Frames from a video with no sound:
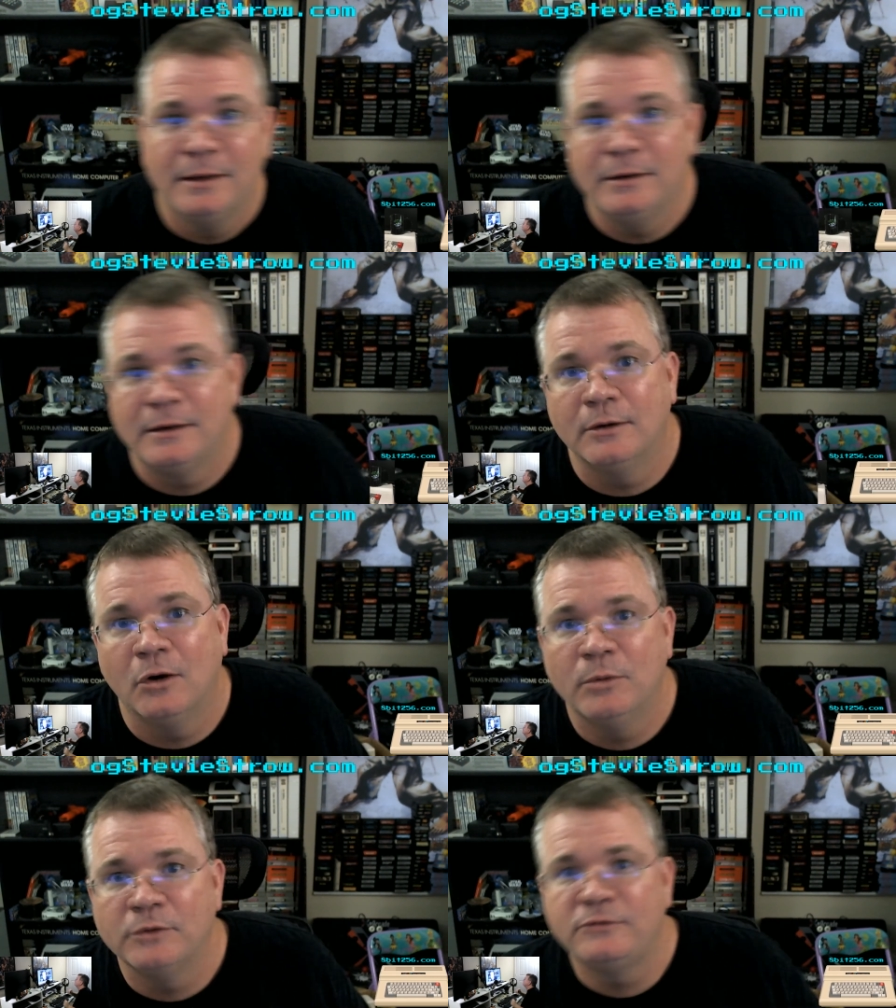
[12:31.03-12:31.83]
you can
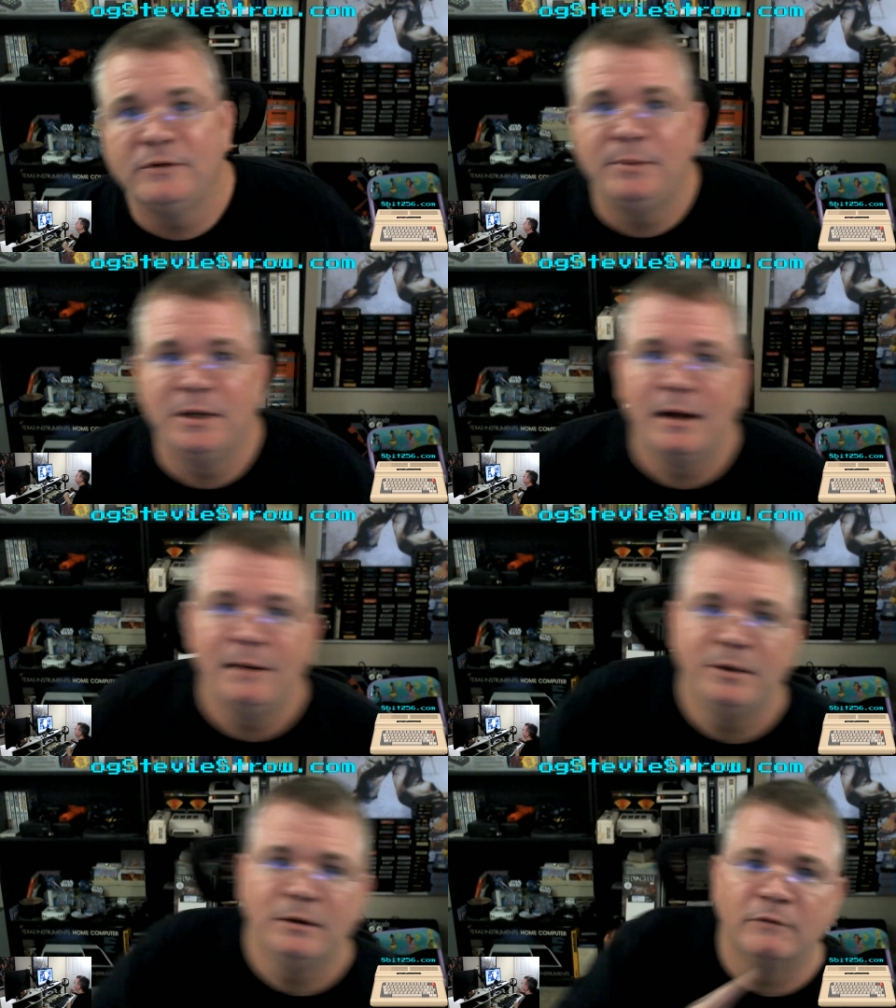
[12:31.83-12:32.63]
almost see
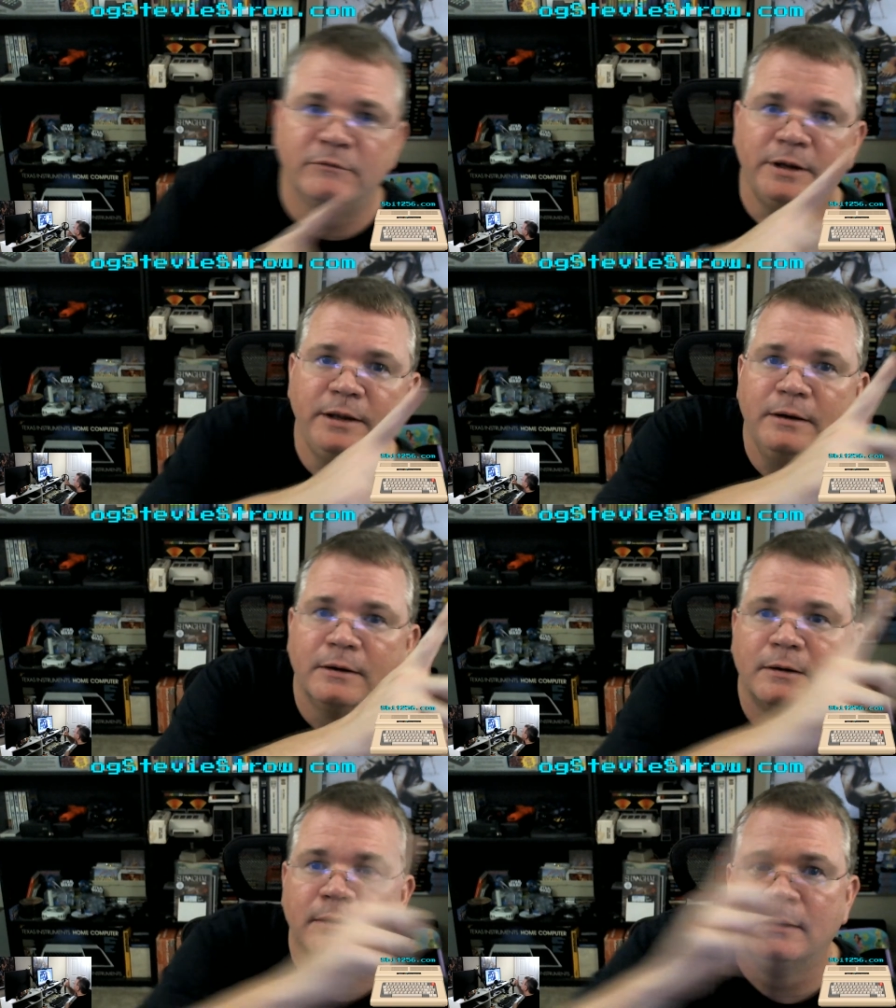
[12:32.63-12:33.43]
behind me over
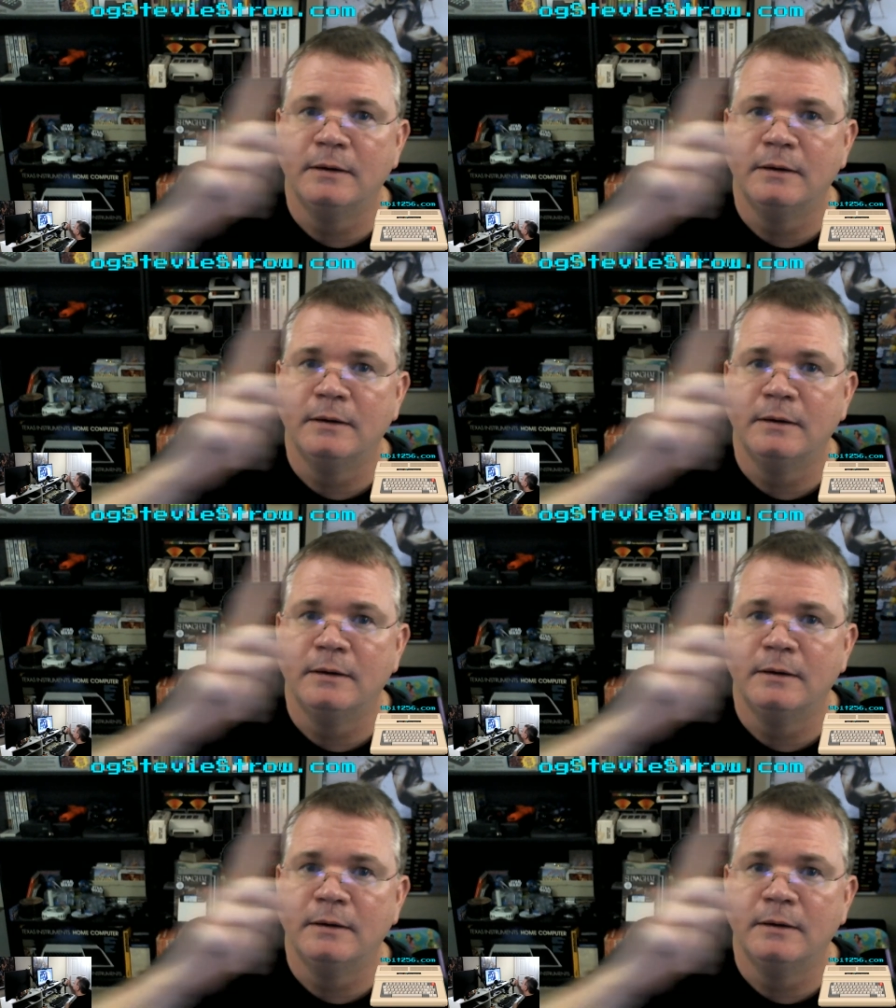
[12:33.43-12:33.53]
here.